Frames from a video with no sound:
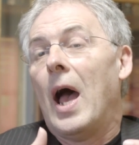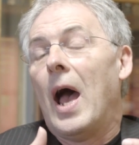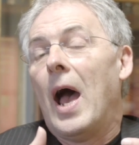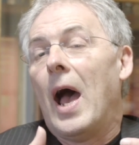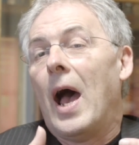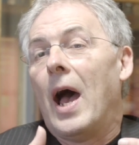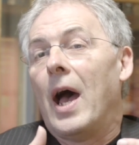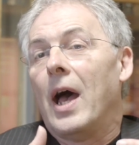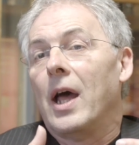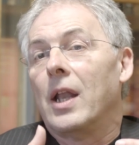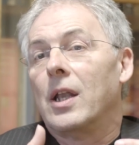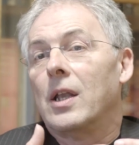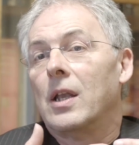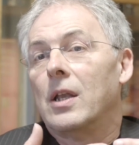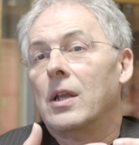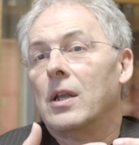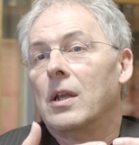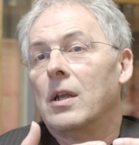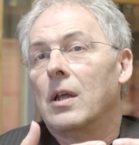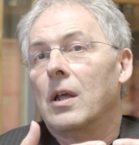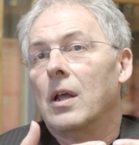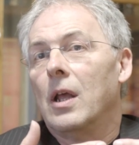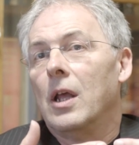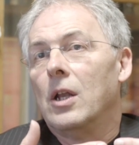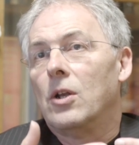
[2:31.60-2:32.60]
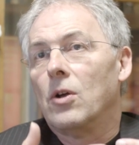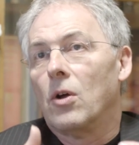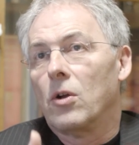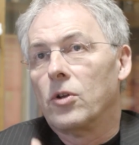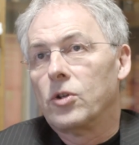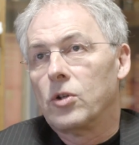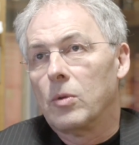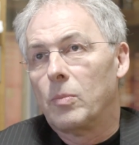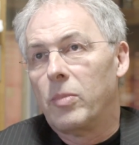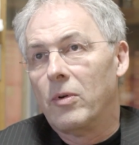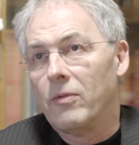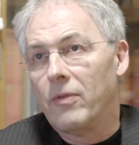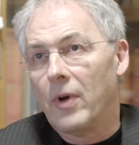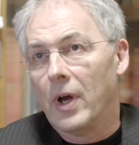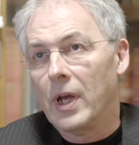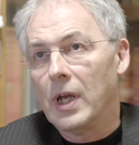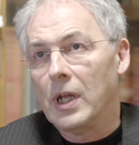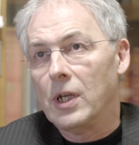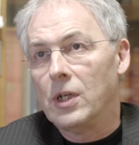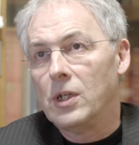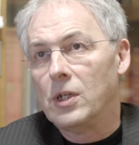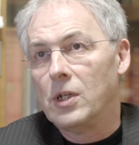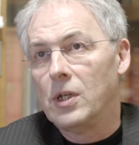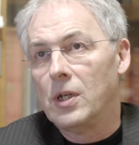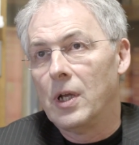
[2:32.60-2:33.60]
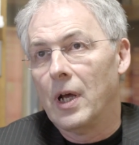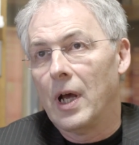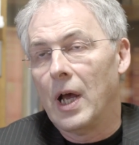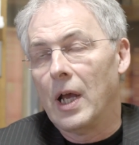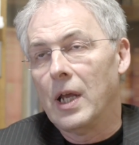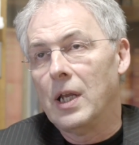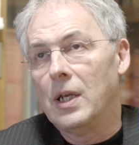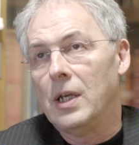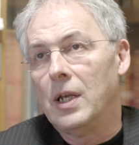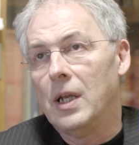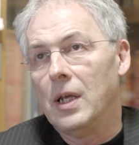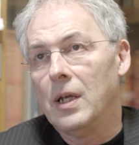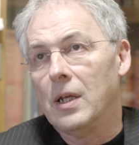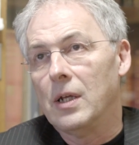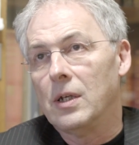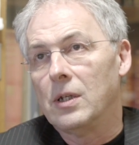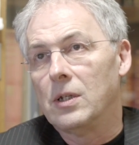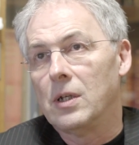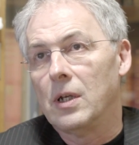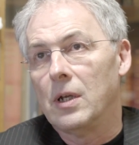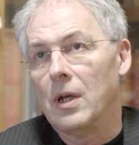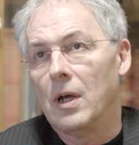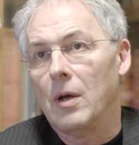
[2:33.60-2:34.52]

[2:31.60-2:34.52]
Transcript: And it also provides ideas